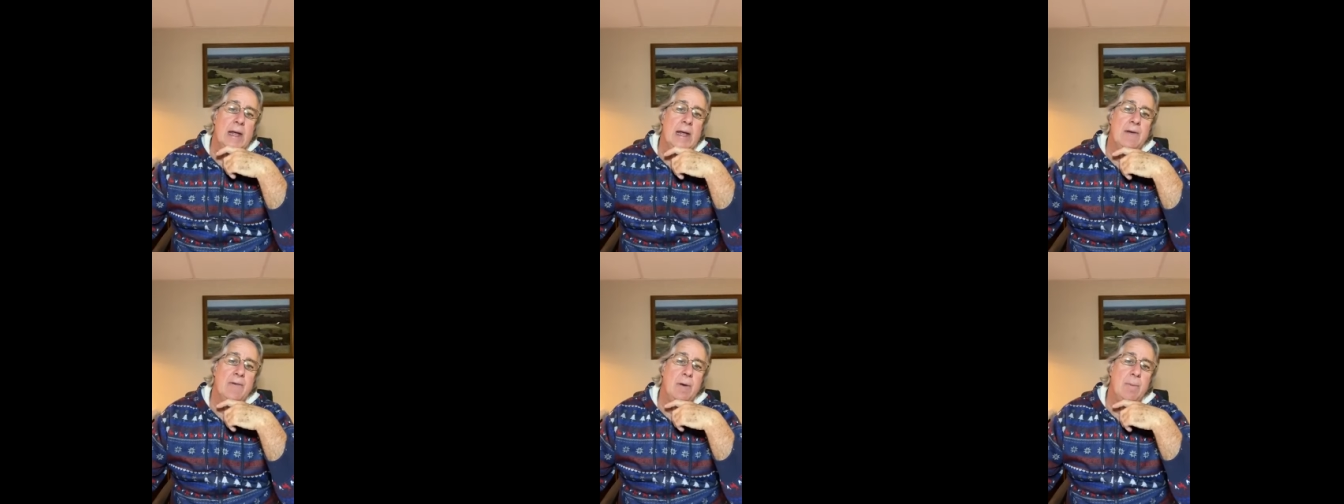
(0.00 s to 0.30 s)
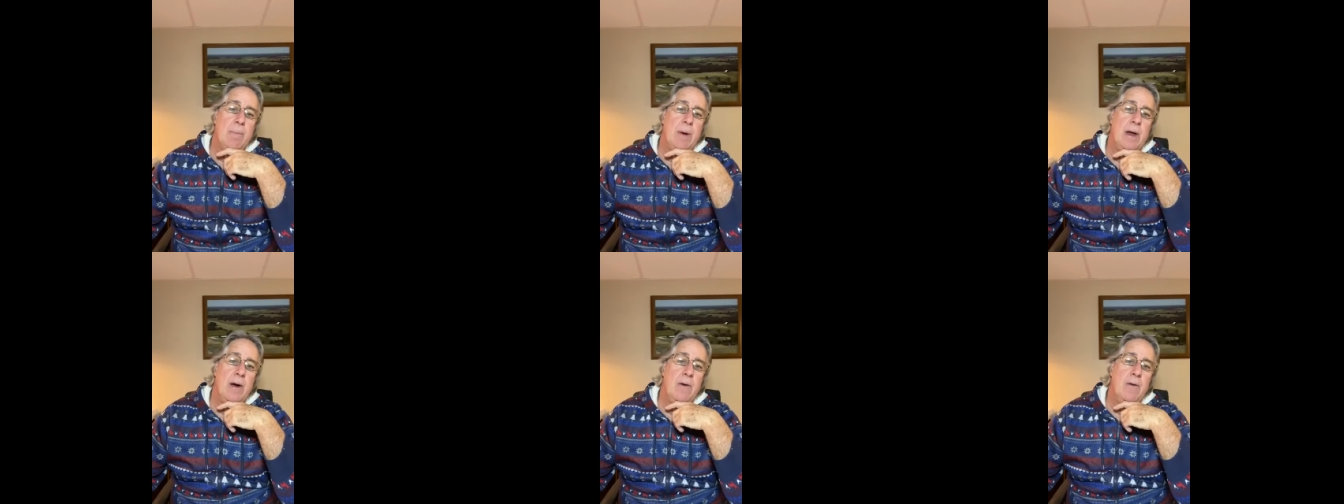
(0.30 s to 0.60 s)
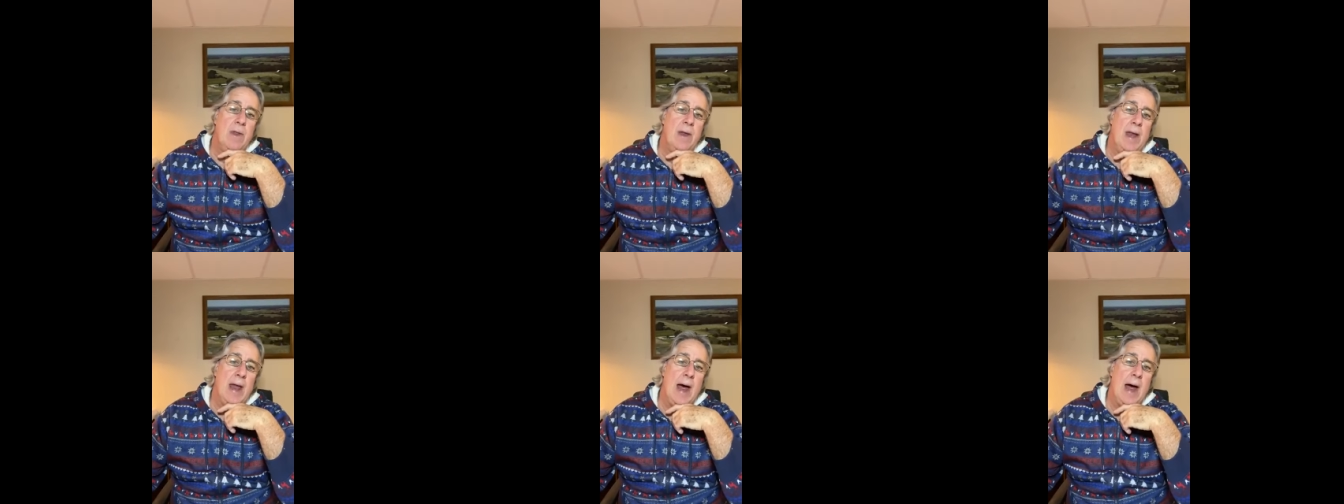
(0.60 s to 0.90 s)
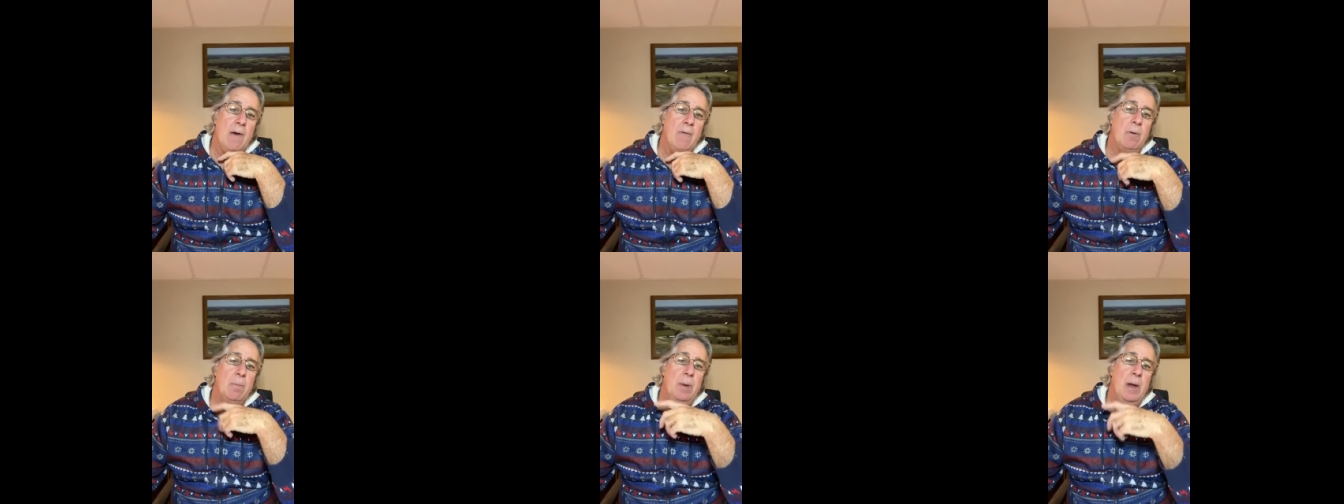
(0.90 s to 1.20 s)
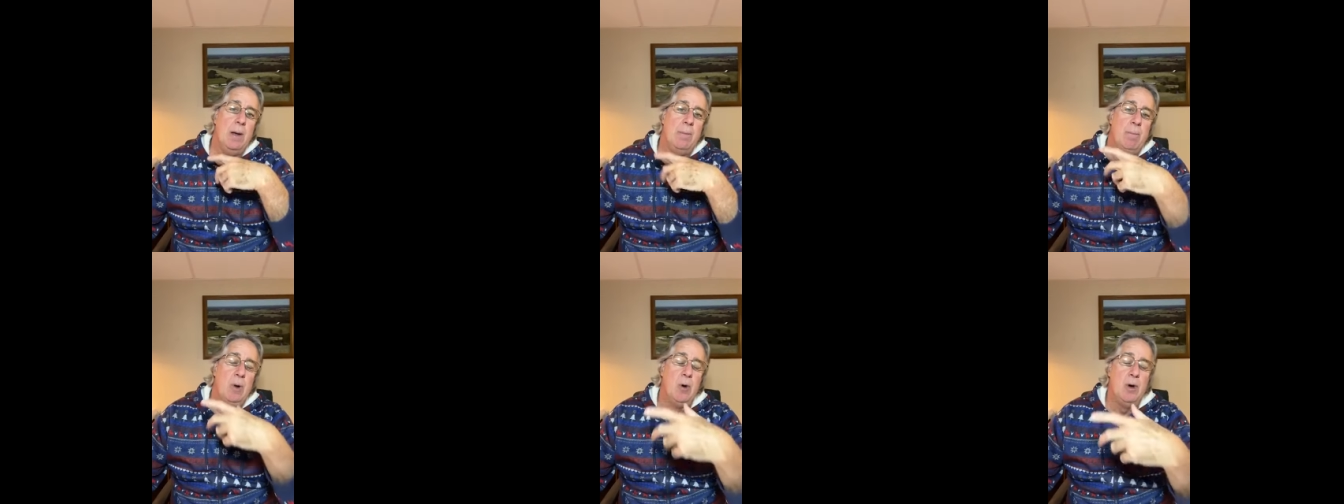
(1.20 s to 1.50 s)
Even better than that would
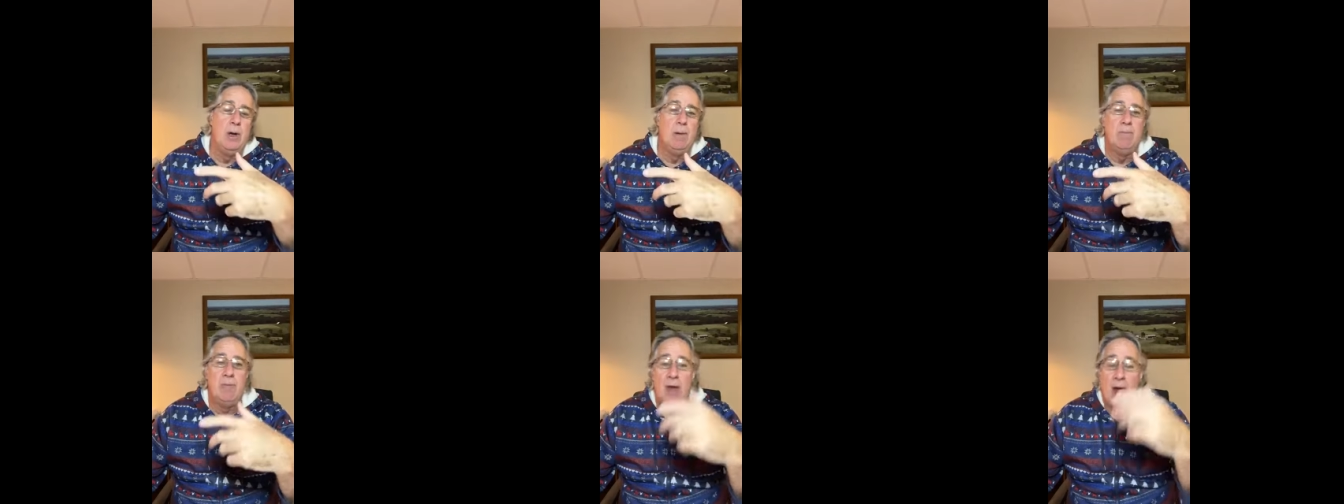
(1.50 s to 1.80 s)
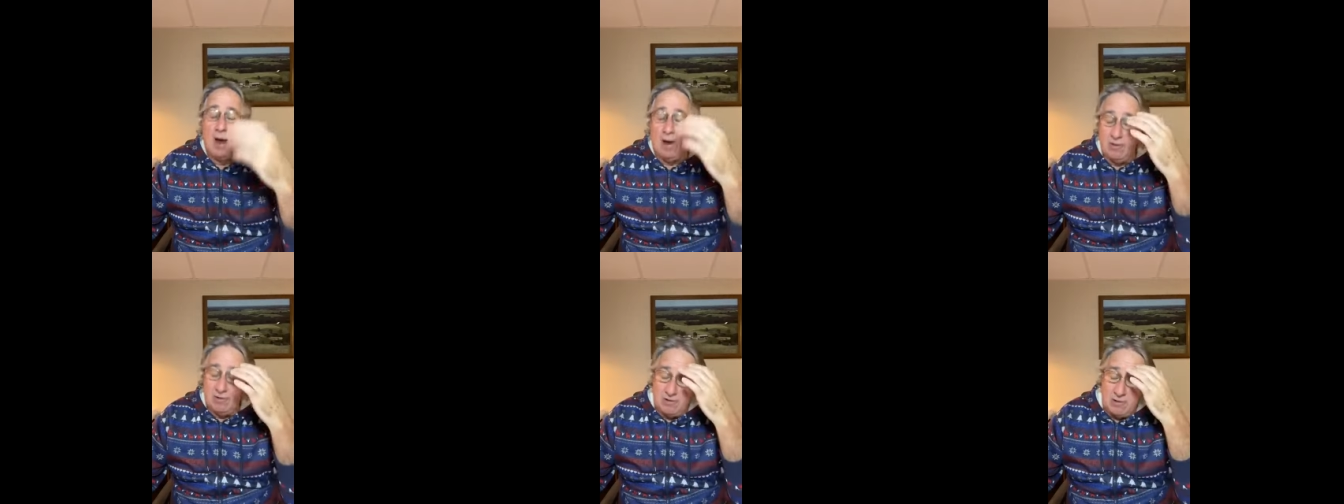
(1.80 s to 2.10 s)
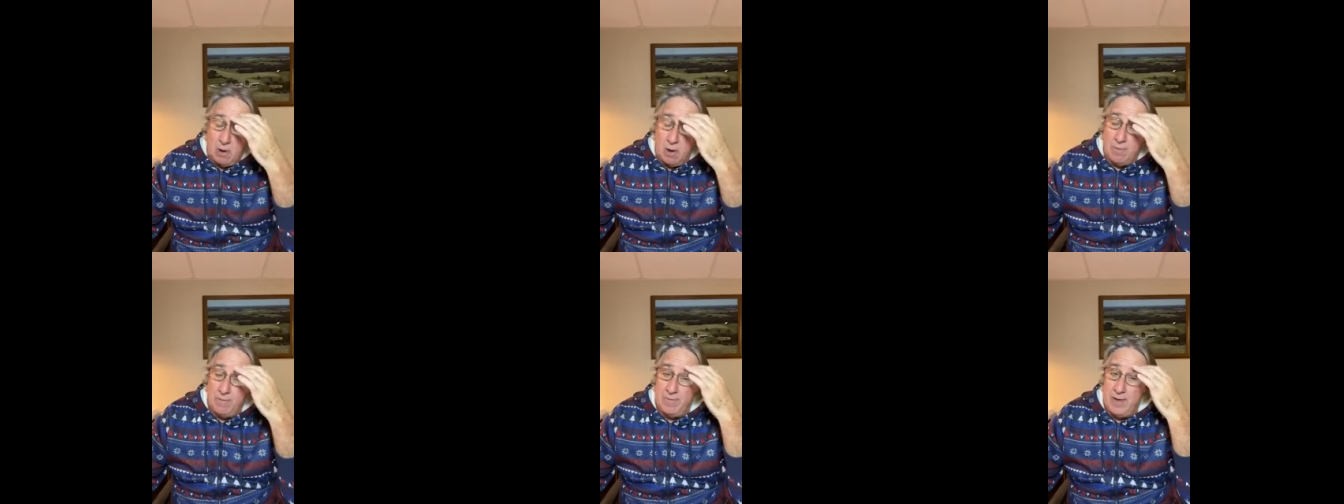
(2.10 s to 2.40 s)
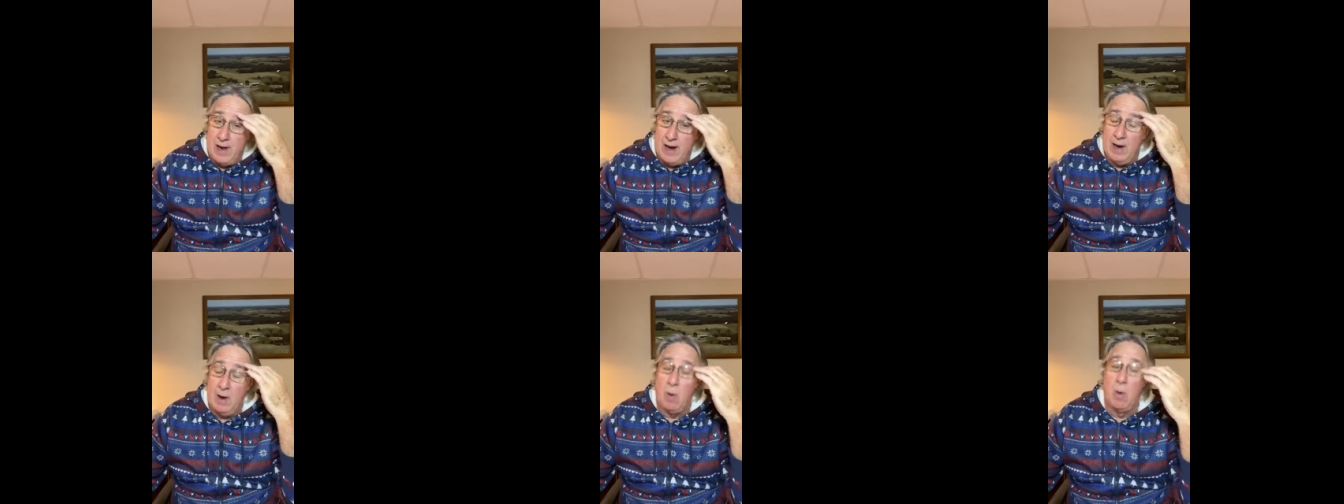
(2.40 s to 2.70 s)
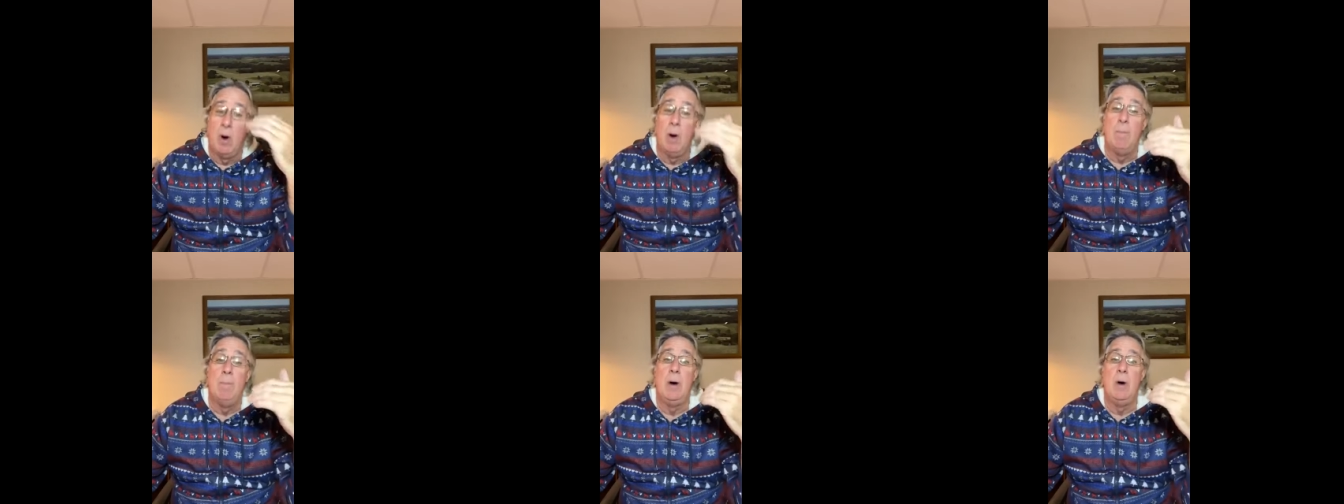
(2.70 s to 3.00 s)
be ammonium thiosulfate
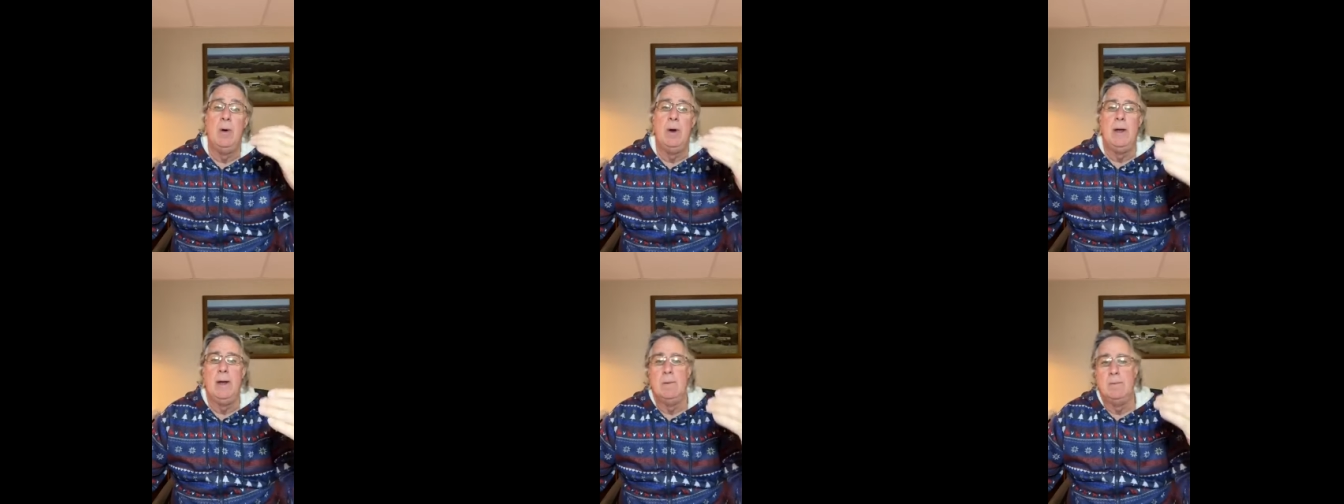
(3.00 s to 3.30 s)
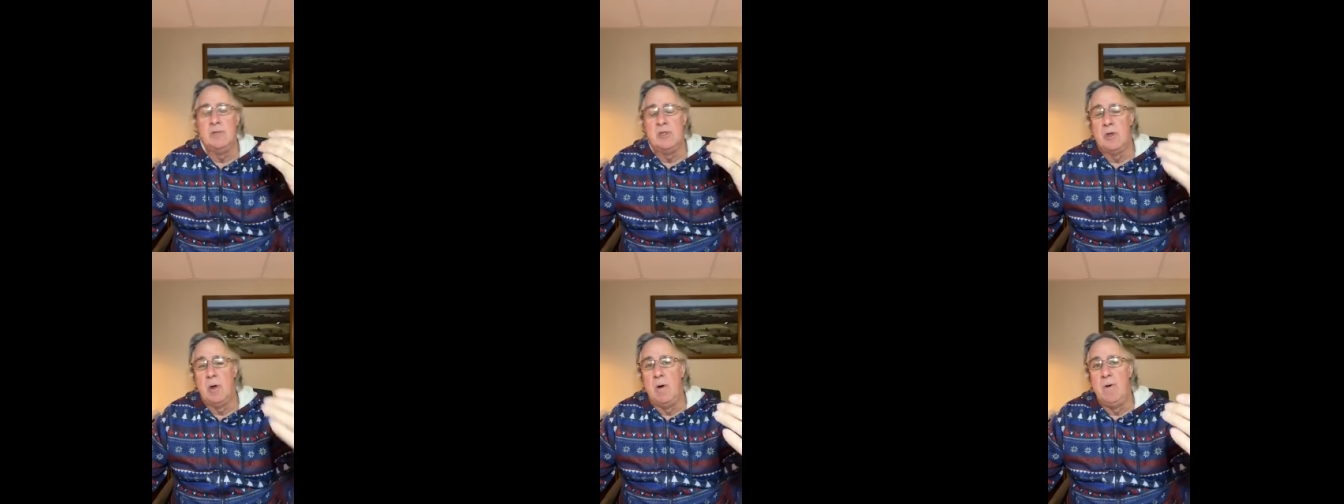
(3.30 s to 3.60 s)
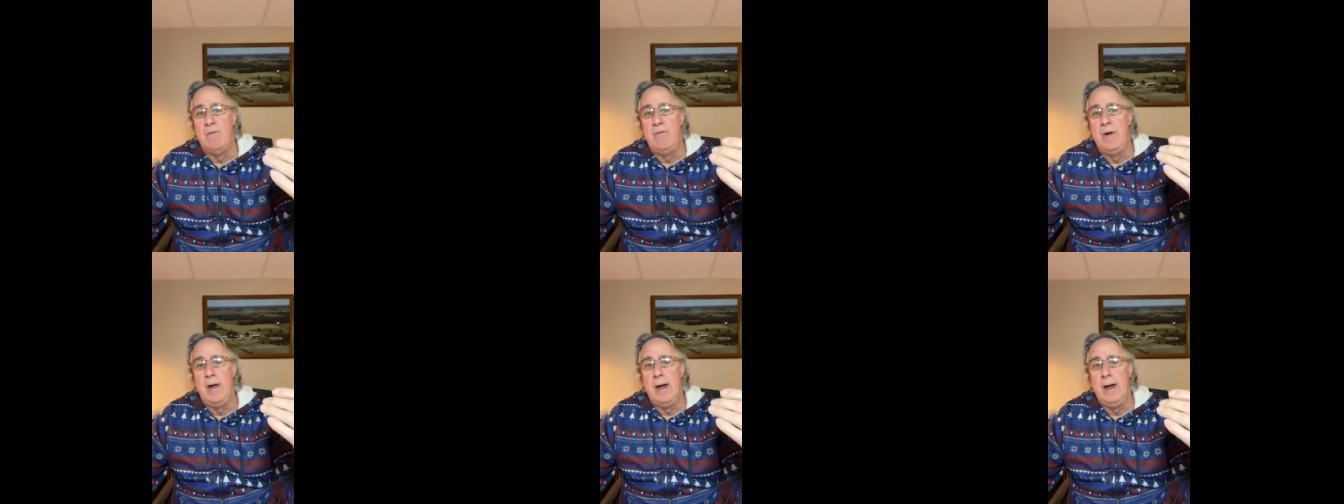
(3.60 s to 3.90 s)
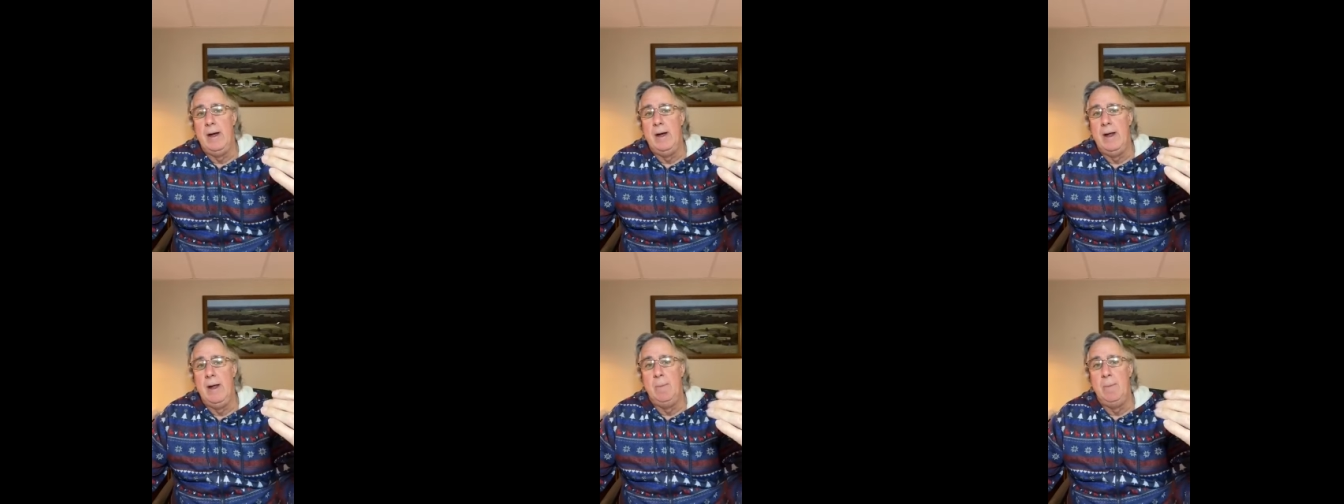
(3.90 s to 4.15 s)
or ammonium sulfate.